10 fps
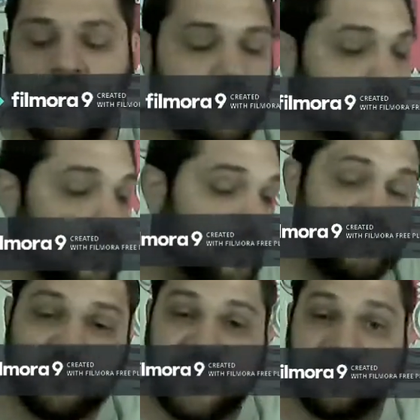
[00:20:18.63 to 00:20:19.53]
So, but
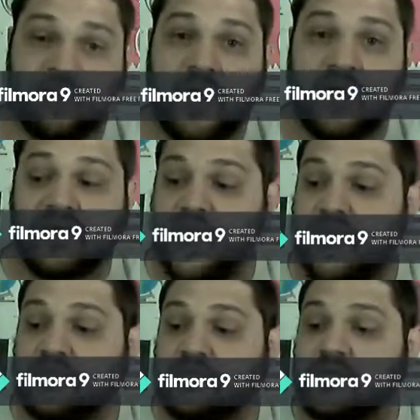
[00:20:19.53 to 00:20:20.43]
once you pass your mock
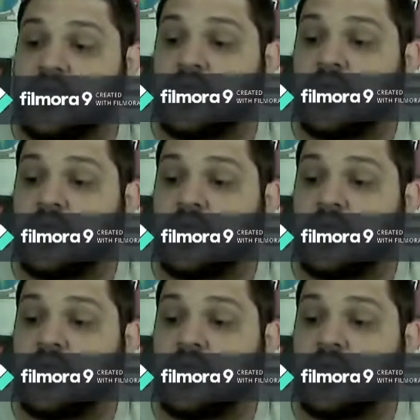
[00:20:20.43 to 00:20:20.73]
class,